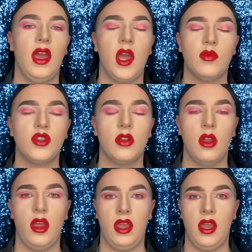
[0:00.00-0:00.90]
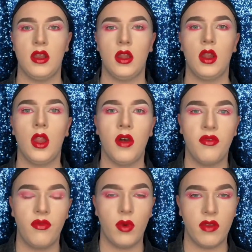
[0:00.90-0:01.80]
absolutely in
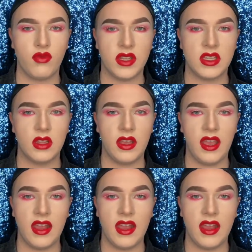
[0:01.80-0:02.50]
love with recently,